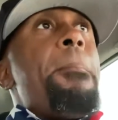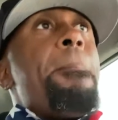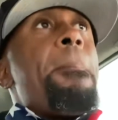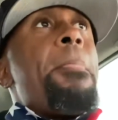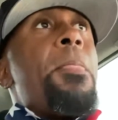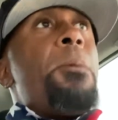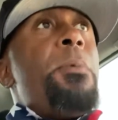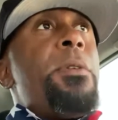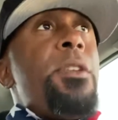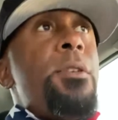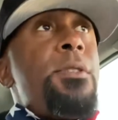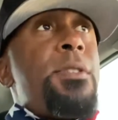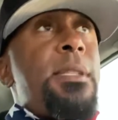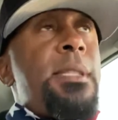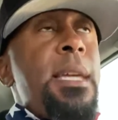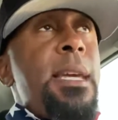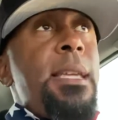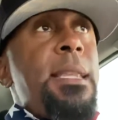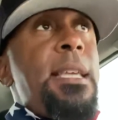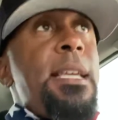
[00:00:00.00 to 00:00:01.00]
when you
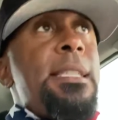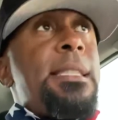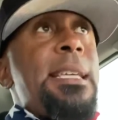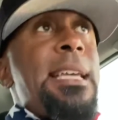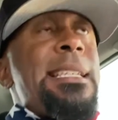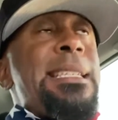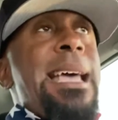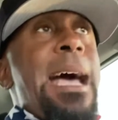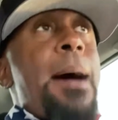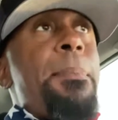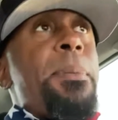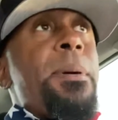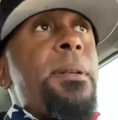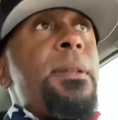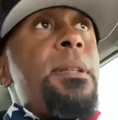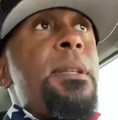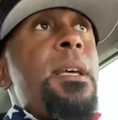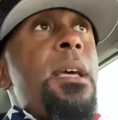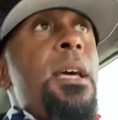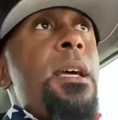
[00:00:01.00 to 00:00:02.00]
see these things happen,
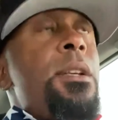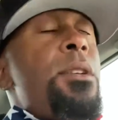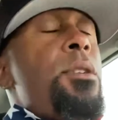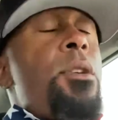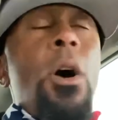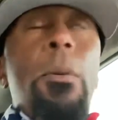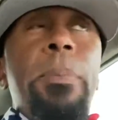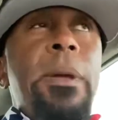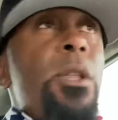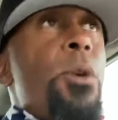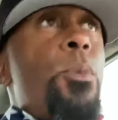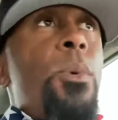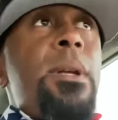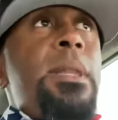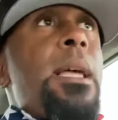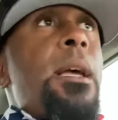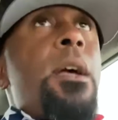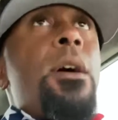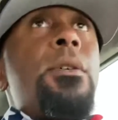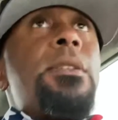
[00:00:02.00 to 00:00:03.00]
don't be the one
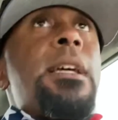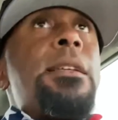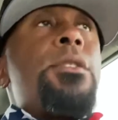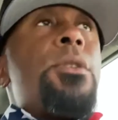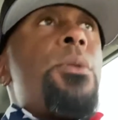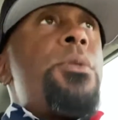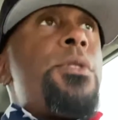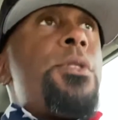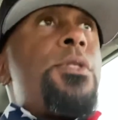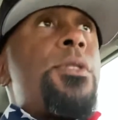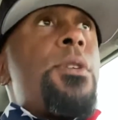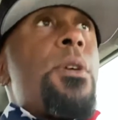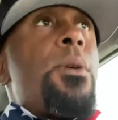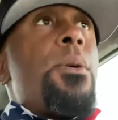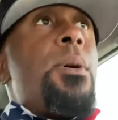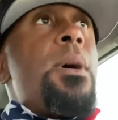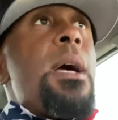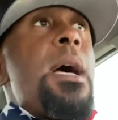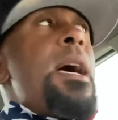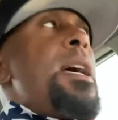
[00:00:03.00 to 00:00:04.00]
that goes, "I told you so."
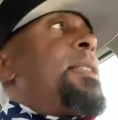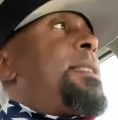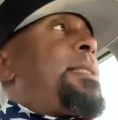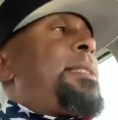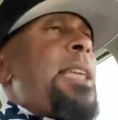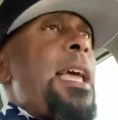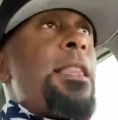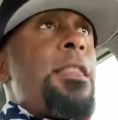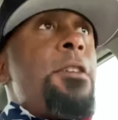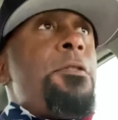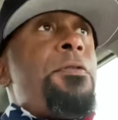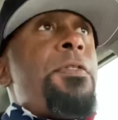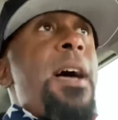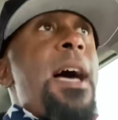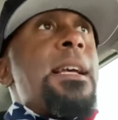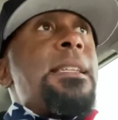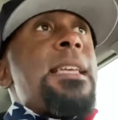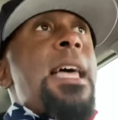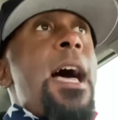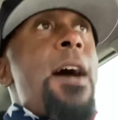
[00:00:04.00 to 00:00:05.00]
State the
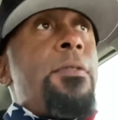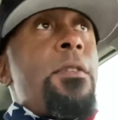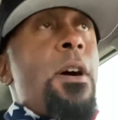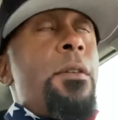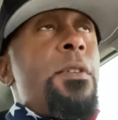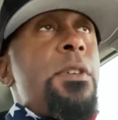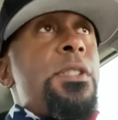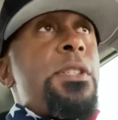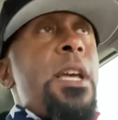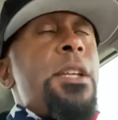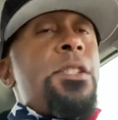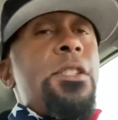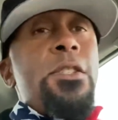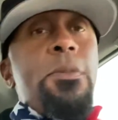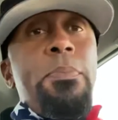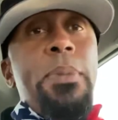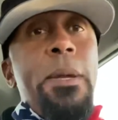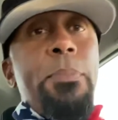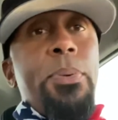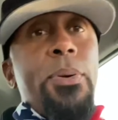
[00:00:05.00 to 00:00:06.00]
facts, have conversations,
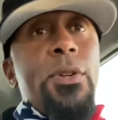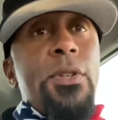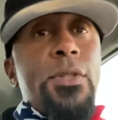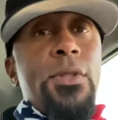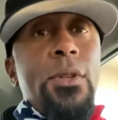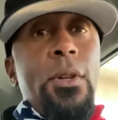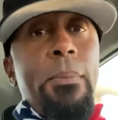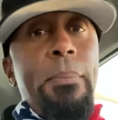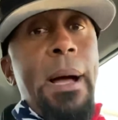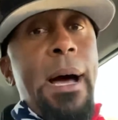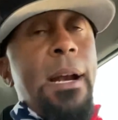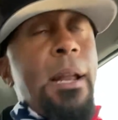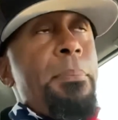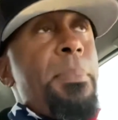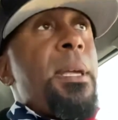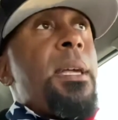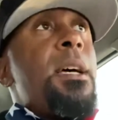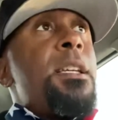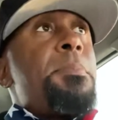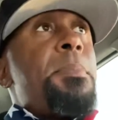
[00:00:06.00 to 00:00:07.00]
and be personal about it.
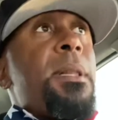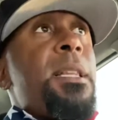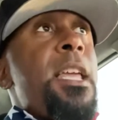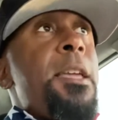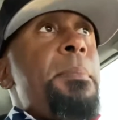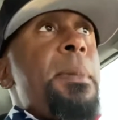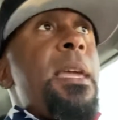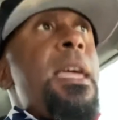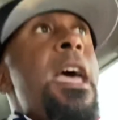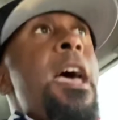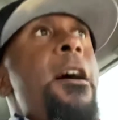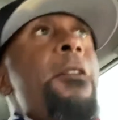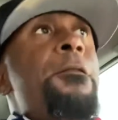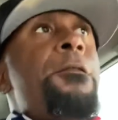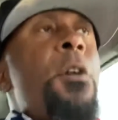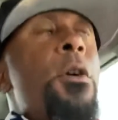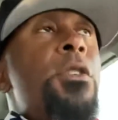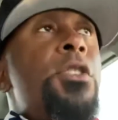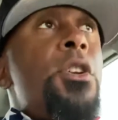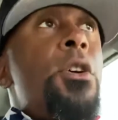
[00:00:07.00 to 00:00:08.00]
Because believe me,
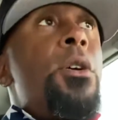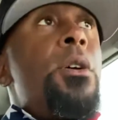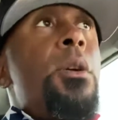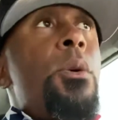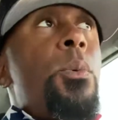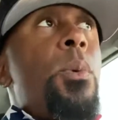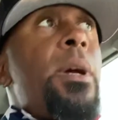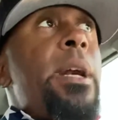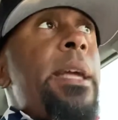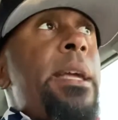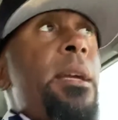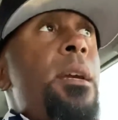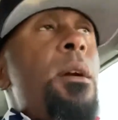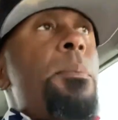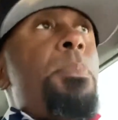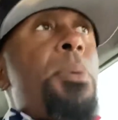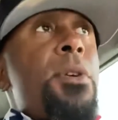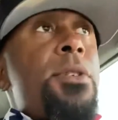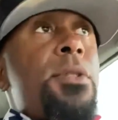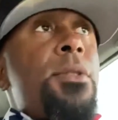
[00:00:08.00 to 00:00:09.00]
folks are going to want to hear
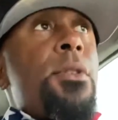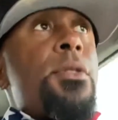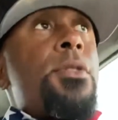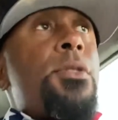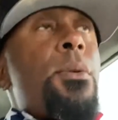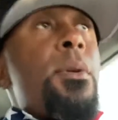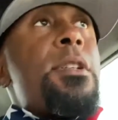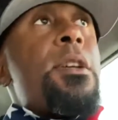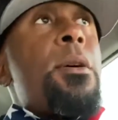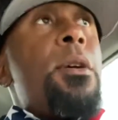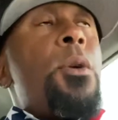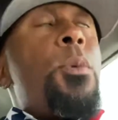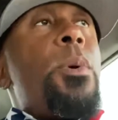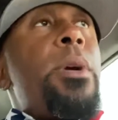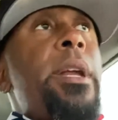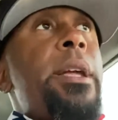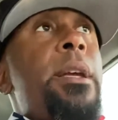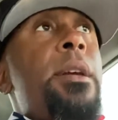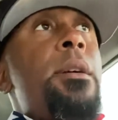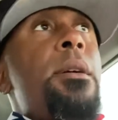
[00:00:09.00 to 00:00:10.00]
personal stories. They're going to
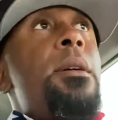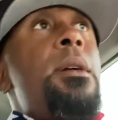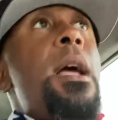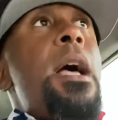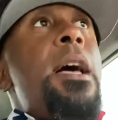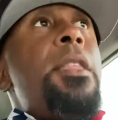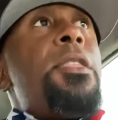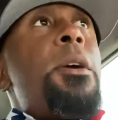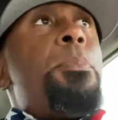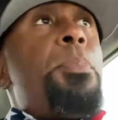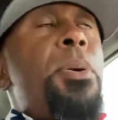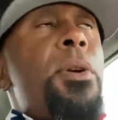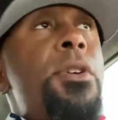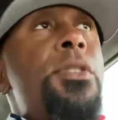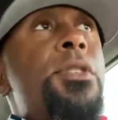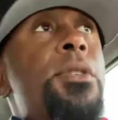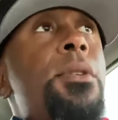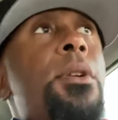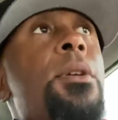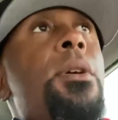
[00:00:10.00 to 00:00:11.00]
want to hear the
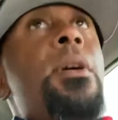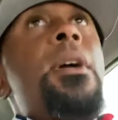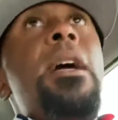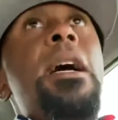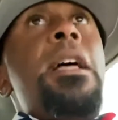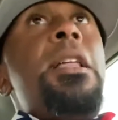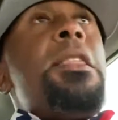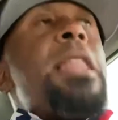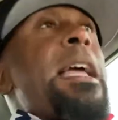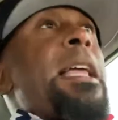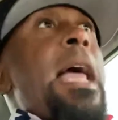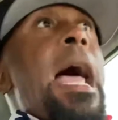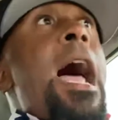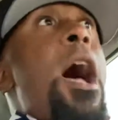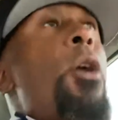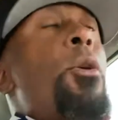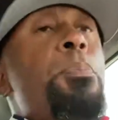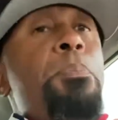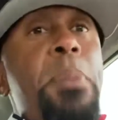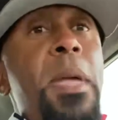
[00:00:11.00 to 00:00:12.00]
personal, like
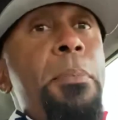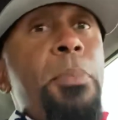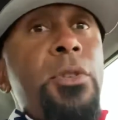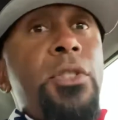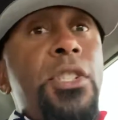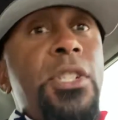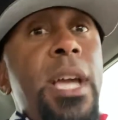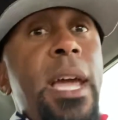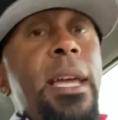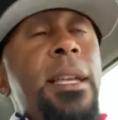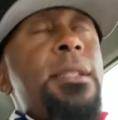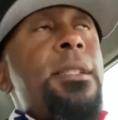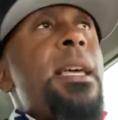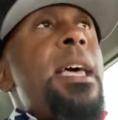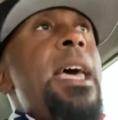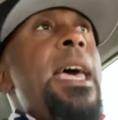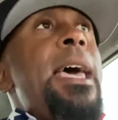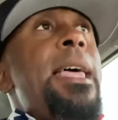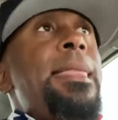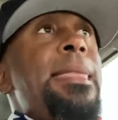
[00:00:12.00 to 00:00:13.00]
how people change.
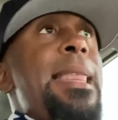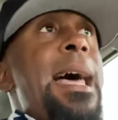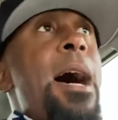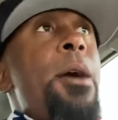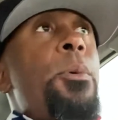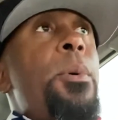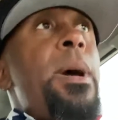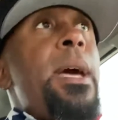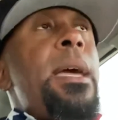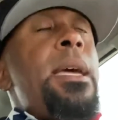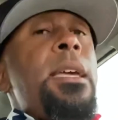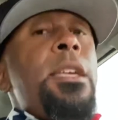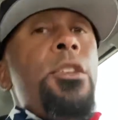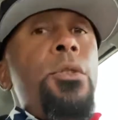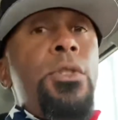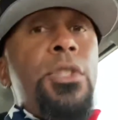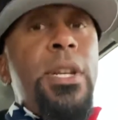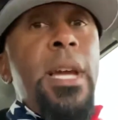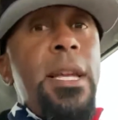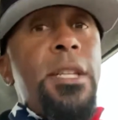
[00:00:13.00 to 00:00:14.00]
And that way you
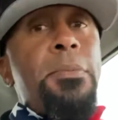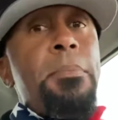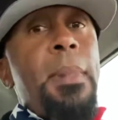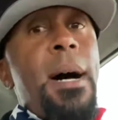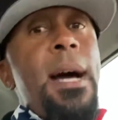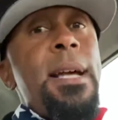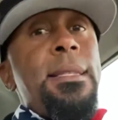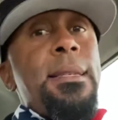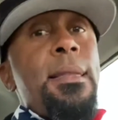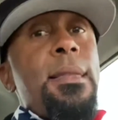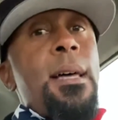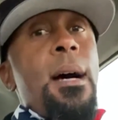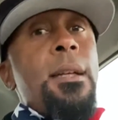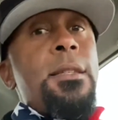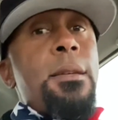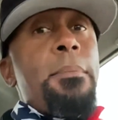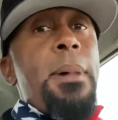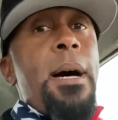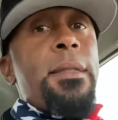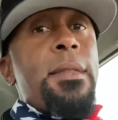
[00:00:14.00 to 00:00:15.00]
change minds and thoughts
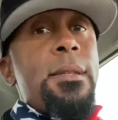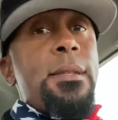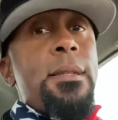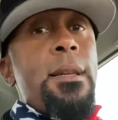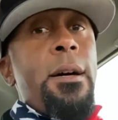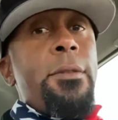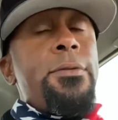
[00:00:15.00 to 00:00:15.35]
about this stuff.